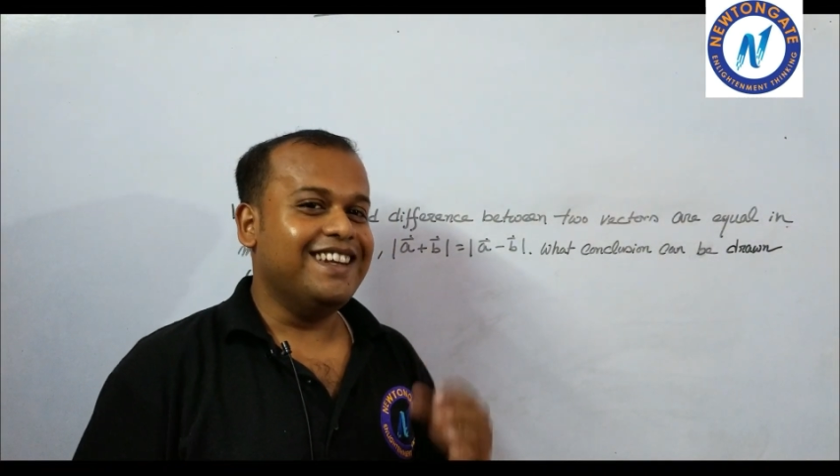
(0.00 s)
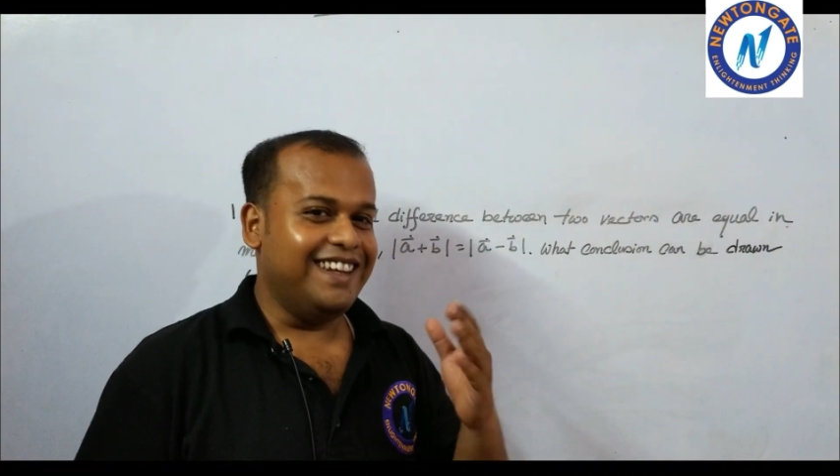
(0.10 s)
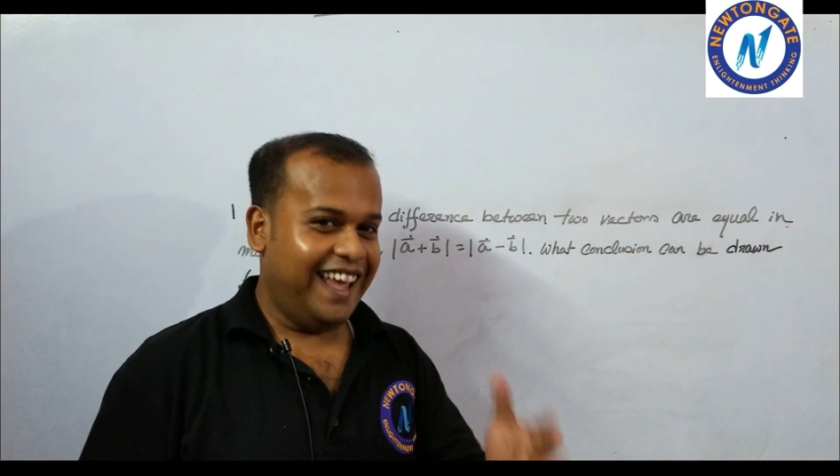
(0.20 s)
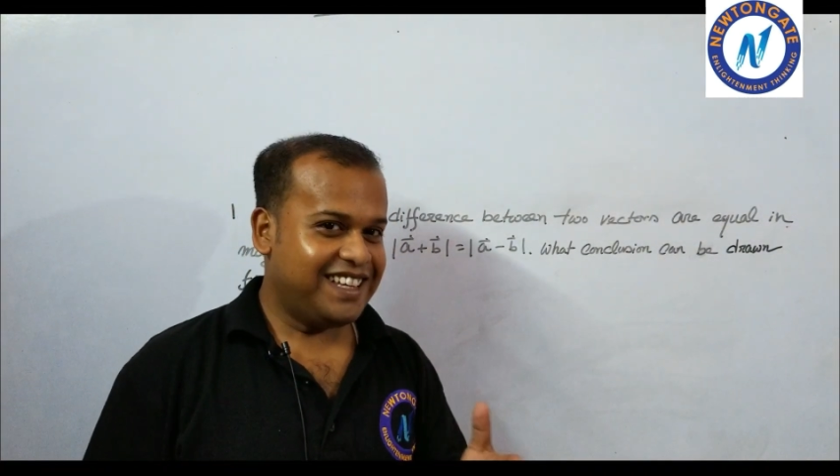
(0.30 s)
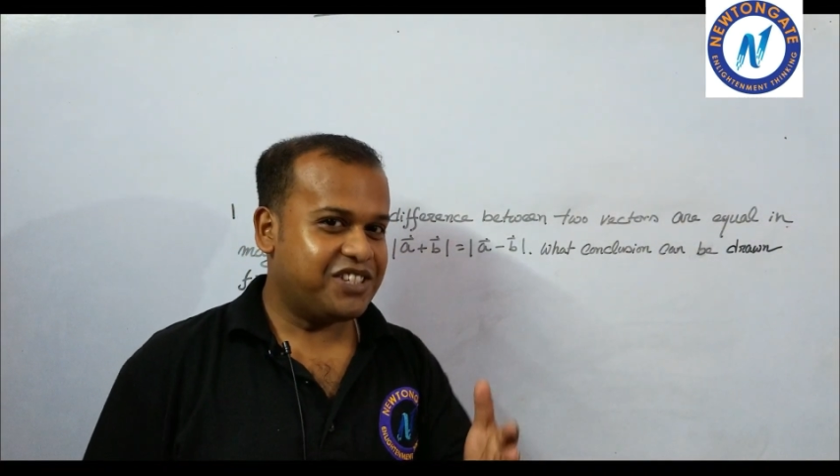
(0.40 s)

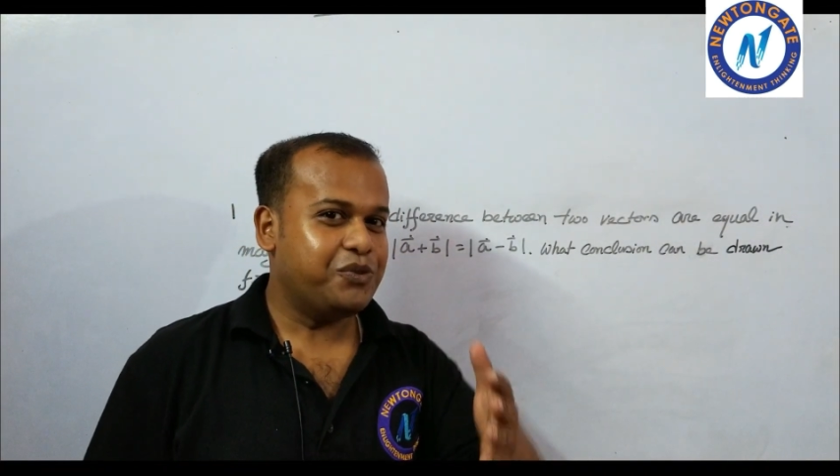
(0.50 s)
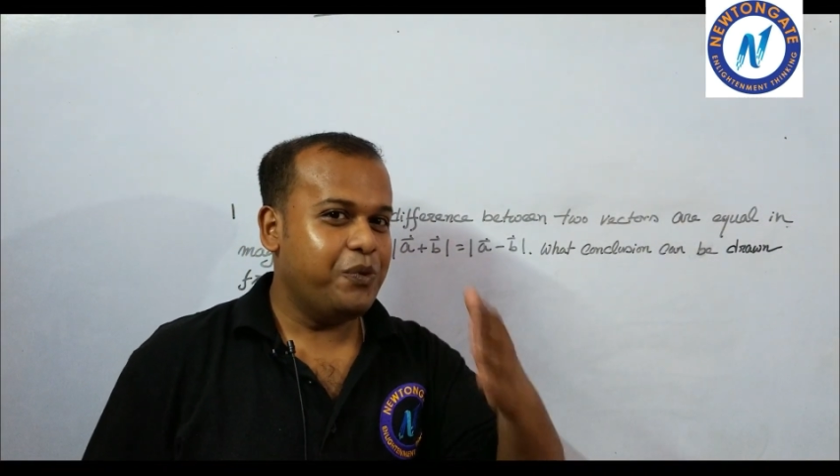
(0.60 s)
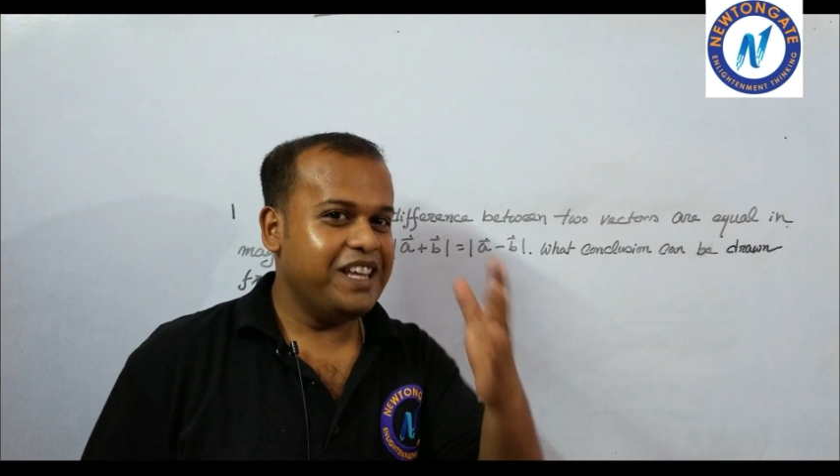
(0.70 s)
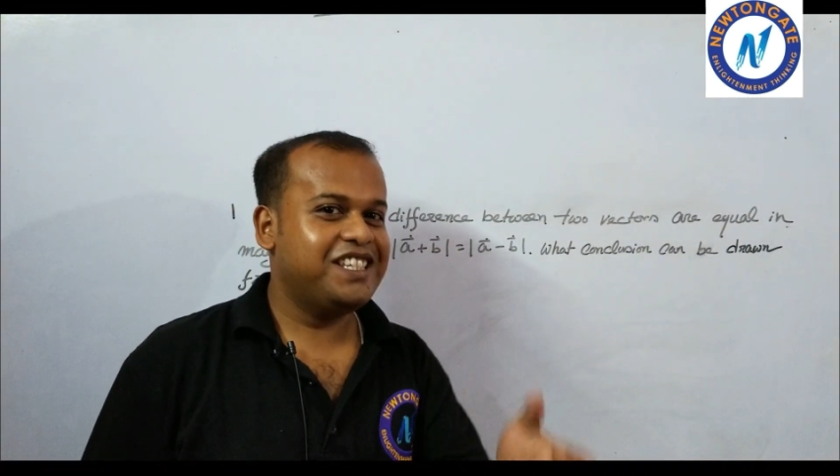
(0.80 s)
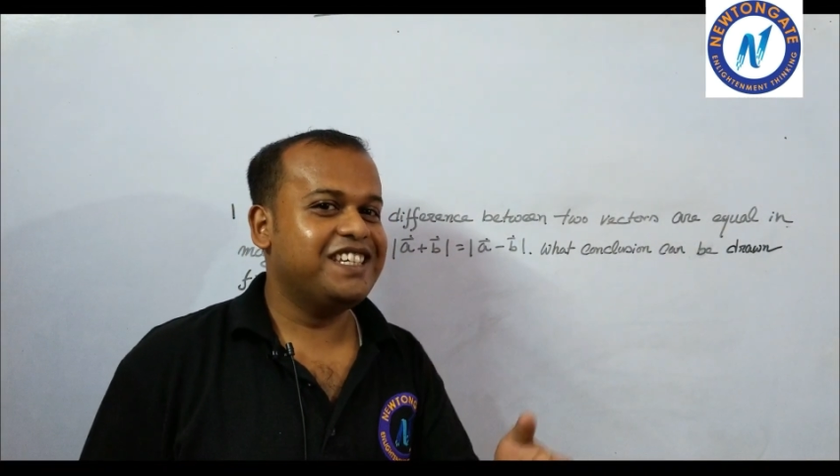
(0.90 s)
next
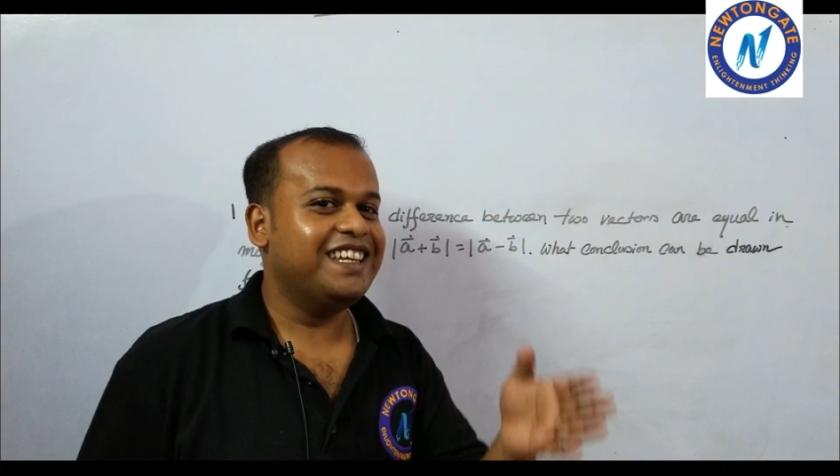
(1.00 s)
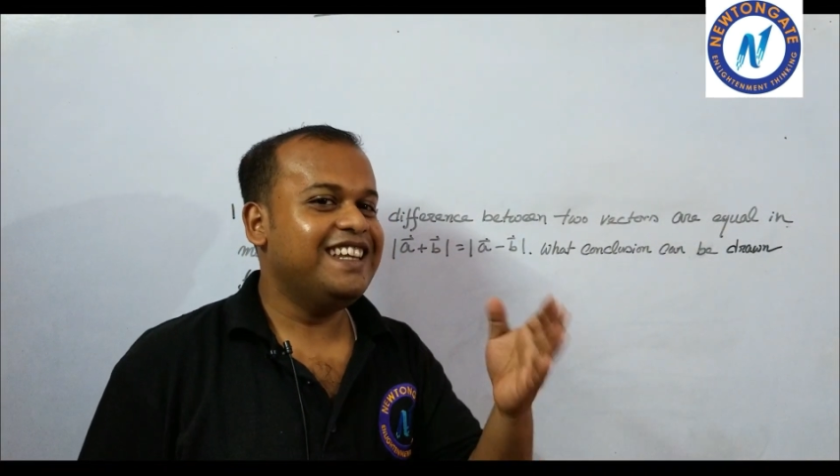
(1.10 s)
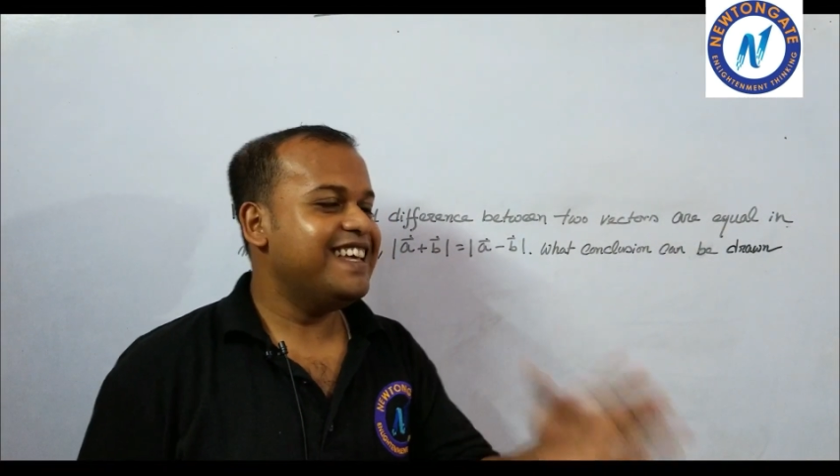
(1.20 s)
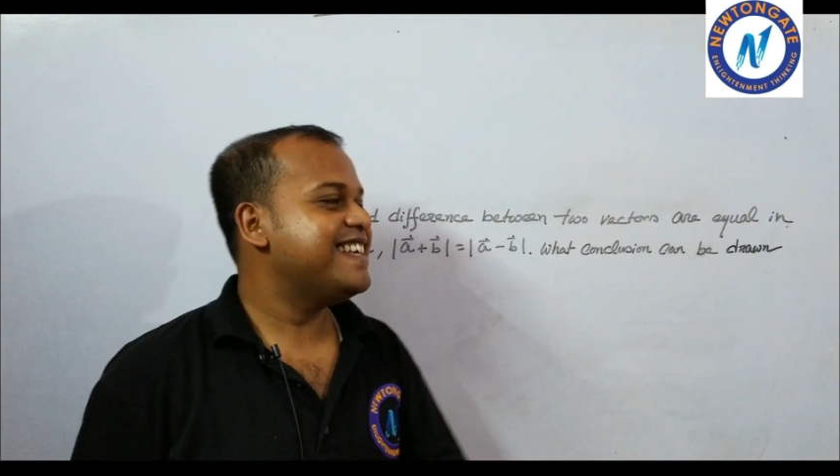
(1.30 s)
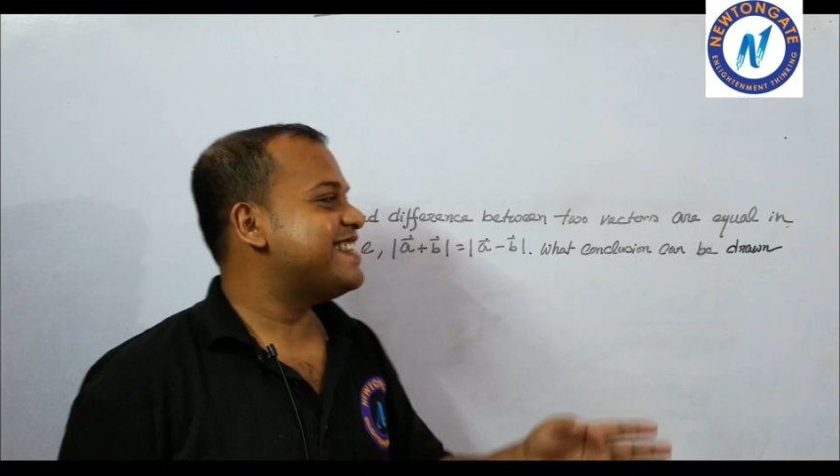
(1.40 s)

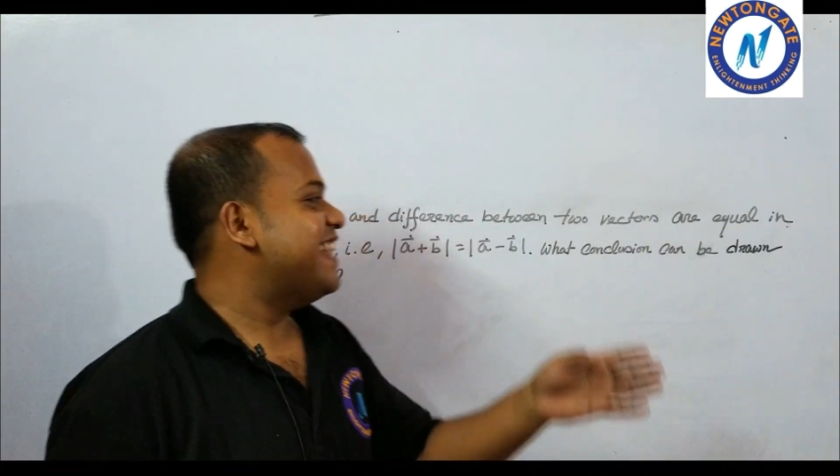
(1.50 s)
question is